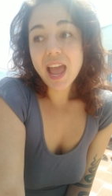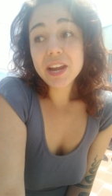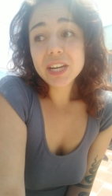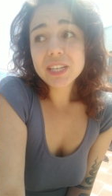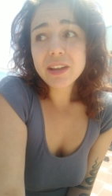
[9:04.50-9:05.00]

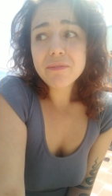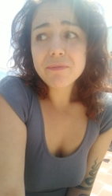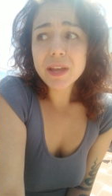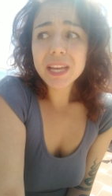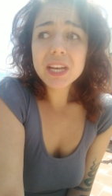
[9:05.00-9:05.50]
energy of,
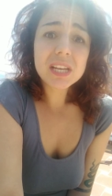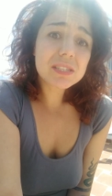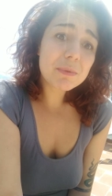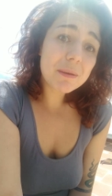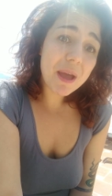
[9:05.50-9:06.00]
it can
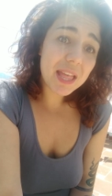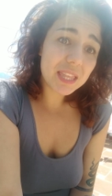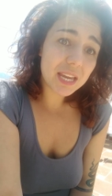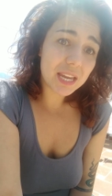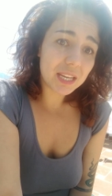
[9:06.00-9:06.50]
also be a bad
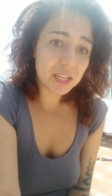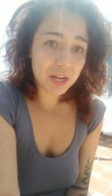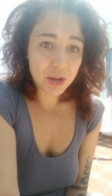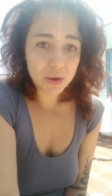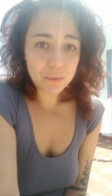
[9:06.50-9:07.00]
thing.
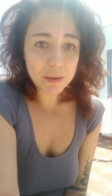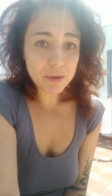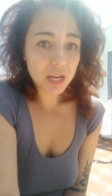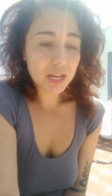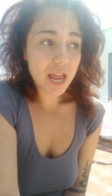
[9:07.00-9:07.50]

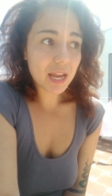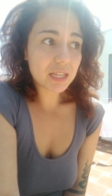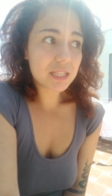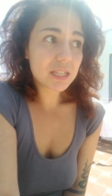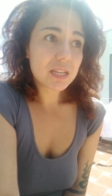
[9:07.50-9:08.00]
People
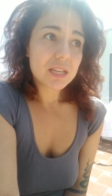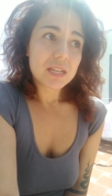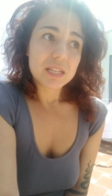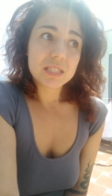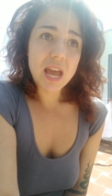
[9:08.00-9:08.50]
connect
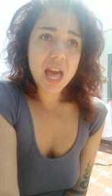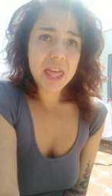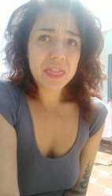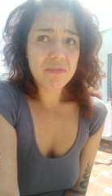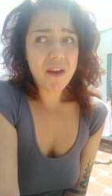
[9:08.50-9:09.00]

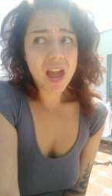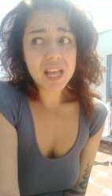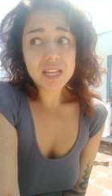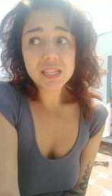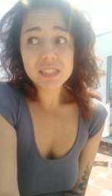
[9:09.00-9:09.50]
death,
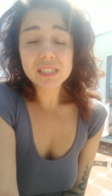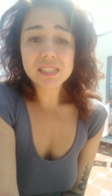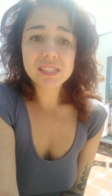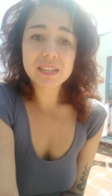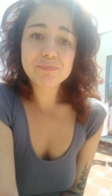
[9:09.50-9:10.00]

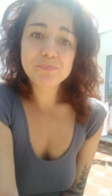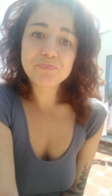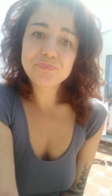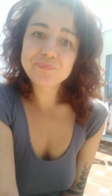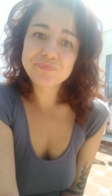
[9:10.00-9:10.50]
violence,
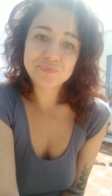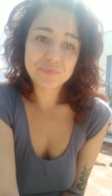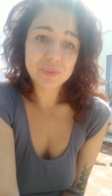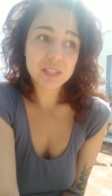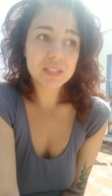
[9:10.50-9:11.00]
and
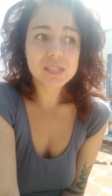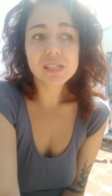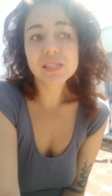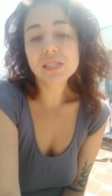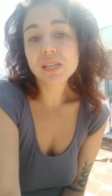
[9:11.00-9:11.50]

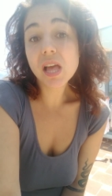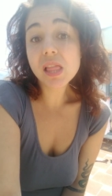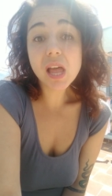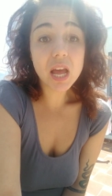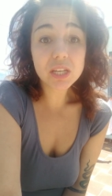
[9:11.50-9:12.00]
just a
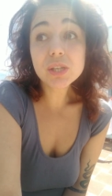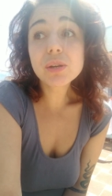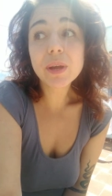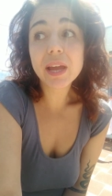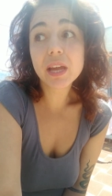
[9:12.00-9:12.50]
lot
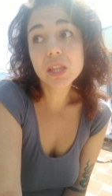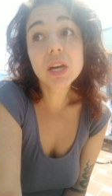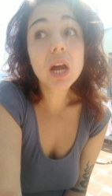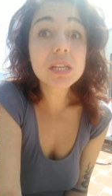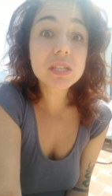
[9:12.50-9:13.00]
to it.
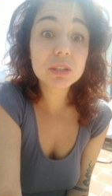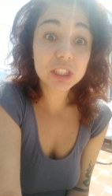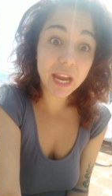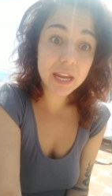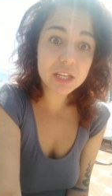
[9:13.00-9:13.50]
They're also
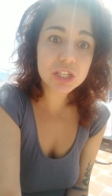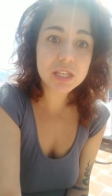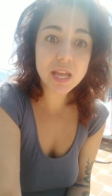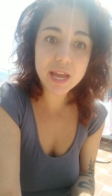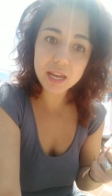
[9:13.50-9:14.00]
change
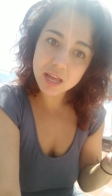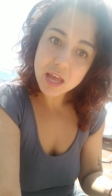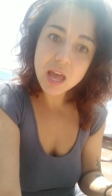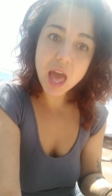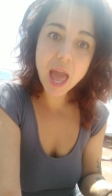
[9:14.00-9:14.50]
and like
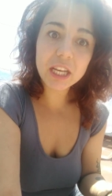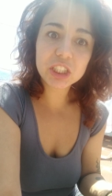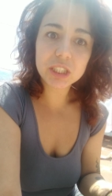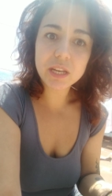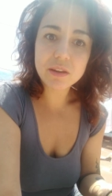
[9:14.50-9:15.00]

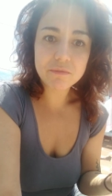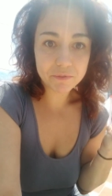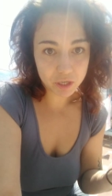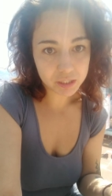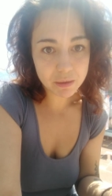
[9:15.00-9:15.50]
action
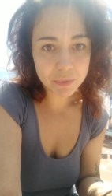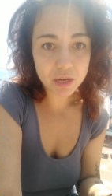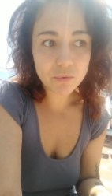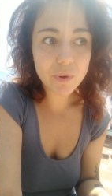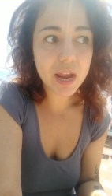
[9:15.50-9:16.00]
for something
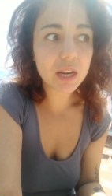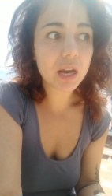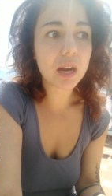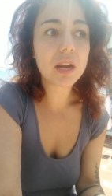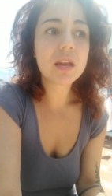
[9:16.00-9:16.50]

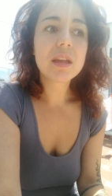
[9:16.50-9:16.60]
greater.